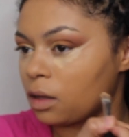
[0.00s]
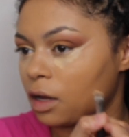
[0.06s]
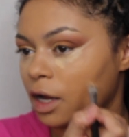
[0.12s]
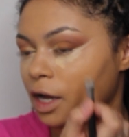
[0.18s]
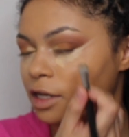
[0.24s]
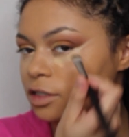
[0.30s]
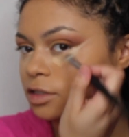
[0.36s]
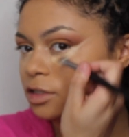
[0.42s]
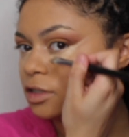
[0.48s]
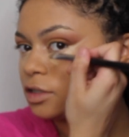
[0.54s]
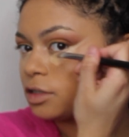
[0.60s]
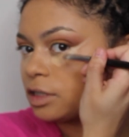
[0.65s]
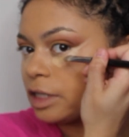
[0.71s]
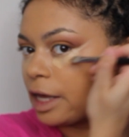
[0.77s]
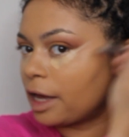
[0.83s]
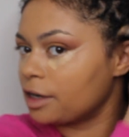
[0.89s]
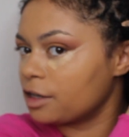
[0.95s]
I usually use
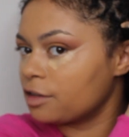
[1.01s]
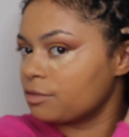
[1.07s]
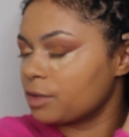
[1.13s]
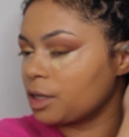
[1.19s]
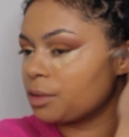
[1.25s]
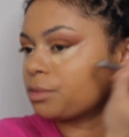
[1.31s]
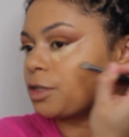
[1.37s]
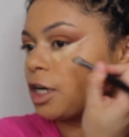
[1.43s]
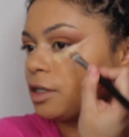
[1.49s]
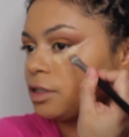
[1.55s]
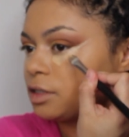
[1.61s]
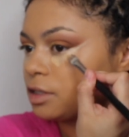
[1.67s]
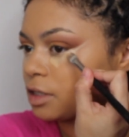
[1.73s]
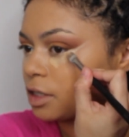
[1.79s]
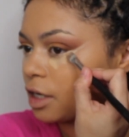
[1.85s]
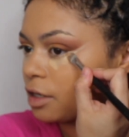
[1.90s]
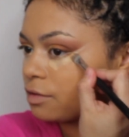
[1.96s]
the end of my brush
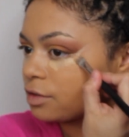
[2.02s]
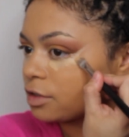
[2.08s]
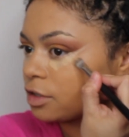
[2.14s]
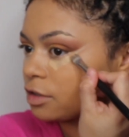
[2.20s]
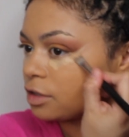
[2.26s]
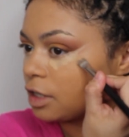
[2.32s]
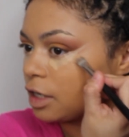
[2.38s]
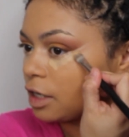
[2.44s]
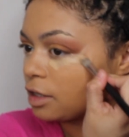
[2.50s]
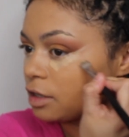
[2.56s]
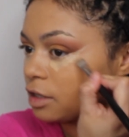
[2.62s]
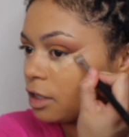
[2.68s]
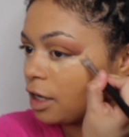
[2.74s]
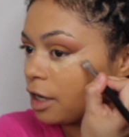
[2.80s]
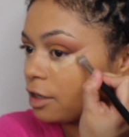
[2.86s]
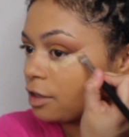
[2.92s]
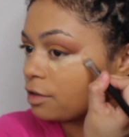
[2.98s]
to kind of create
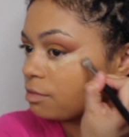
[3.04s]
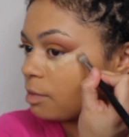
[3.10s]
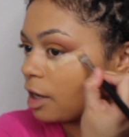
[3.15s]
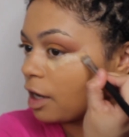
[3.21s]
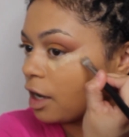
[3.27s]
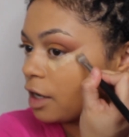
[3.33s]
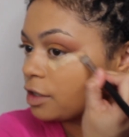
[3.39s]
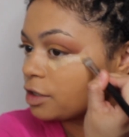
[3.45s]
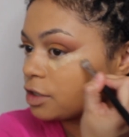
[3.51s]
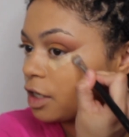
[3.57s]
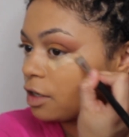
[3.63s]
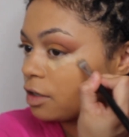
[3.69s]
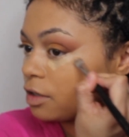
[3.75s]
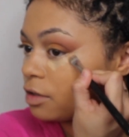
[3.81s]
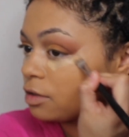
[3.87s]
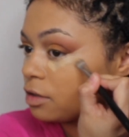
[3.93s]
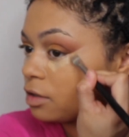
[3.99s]
the end of my
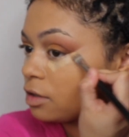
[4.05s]
eyeshadow.